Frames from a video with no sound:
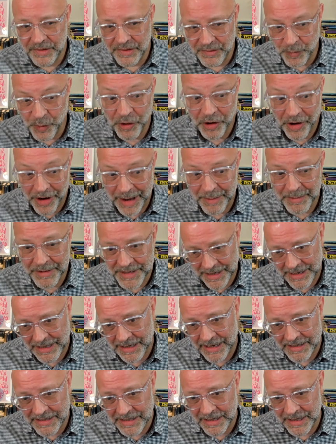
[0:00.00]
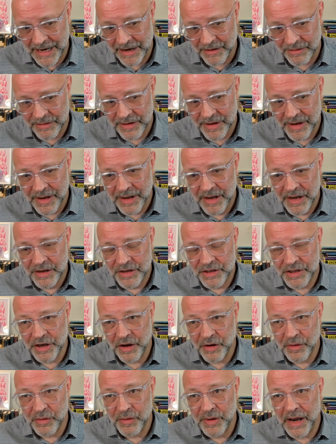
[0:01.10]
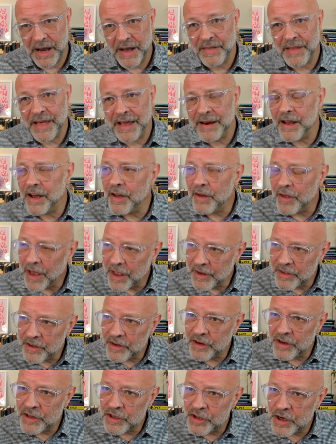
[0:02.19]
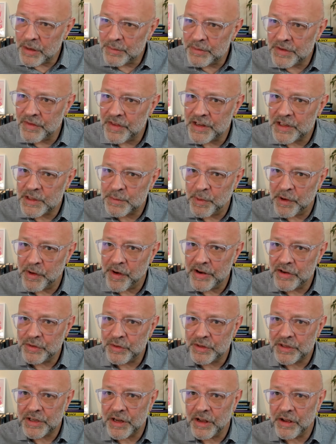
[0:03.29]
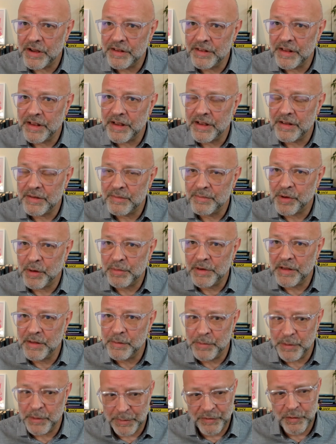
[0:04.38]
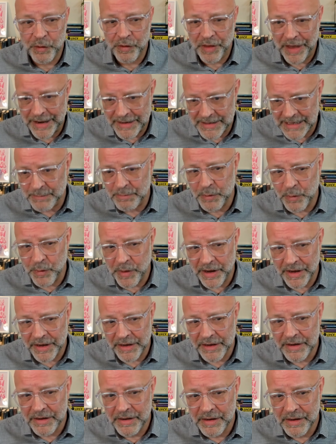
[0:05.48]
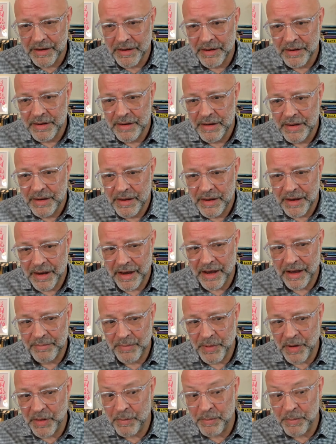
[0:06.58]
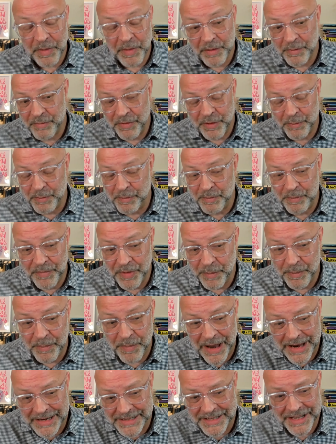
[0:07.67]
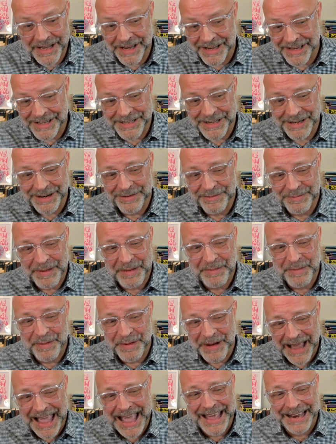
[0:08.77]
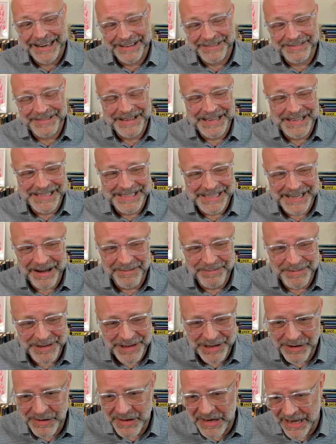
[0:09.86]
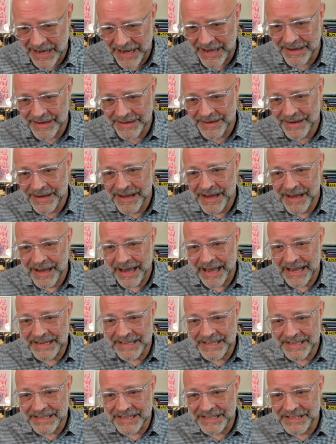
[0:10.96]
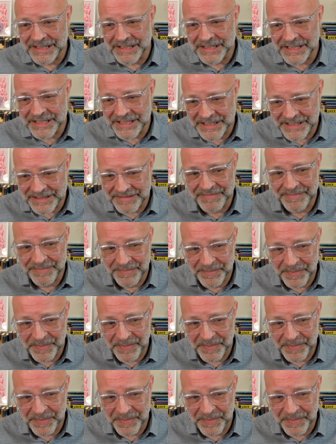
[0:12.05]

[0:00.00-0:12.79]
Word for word: what I am articulating now. So, hmm. and then, uh, and in terms of the experiential side, uh, probably the book before that, Deep Awake. Um, but the, the, the the best thing is, you know, if people can, is come to the UK and and just